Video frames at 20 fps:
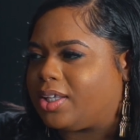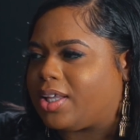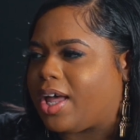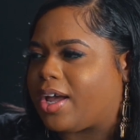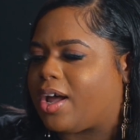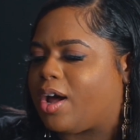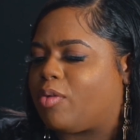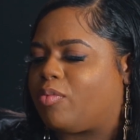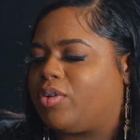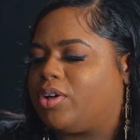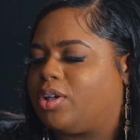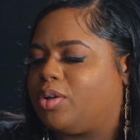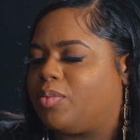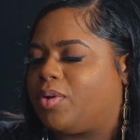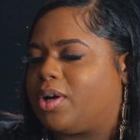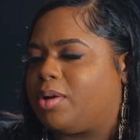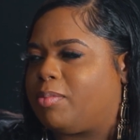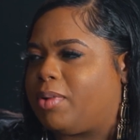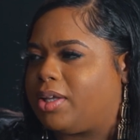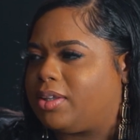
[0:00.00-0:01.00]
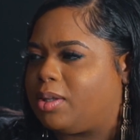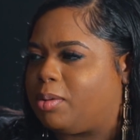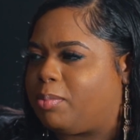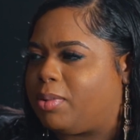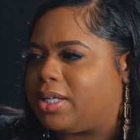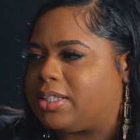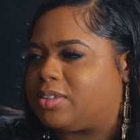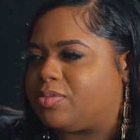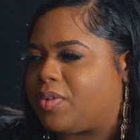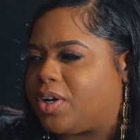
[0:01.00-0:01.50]
Like, I really want to make the
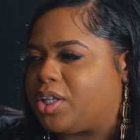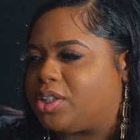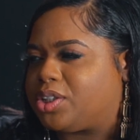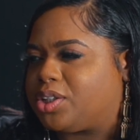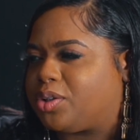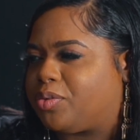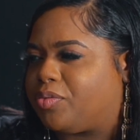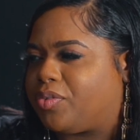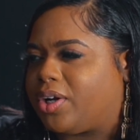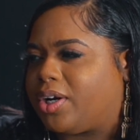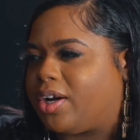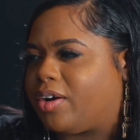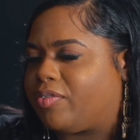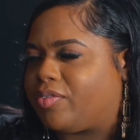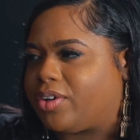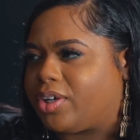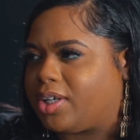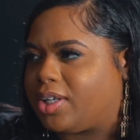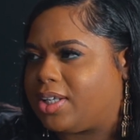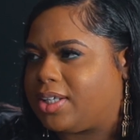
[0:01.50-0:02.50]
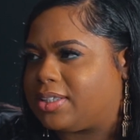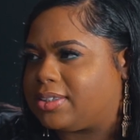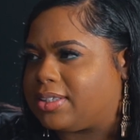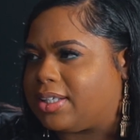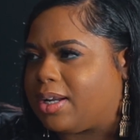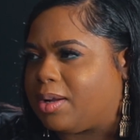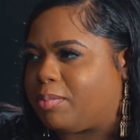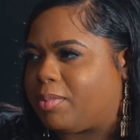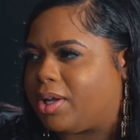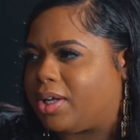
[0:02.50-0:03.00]
best version of whatever it is
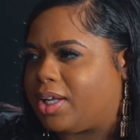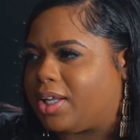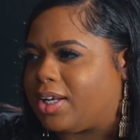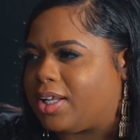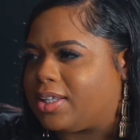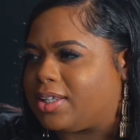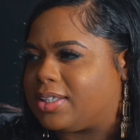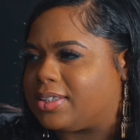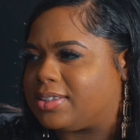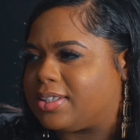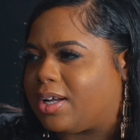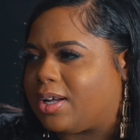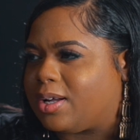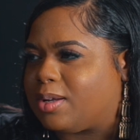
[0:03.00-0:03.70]
that I'm making at the time.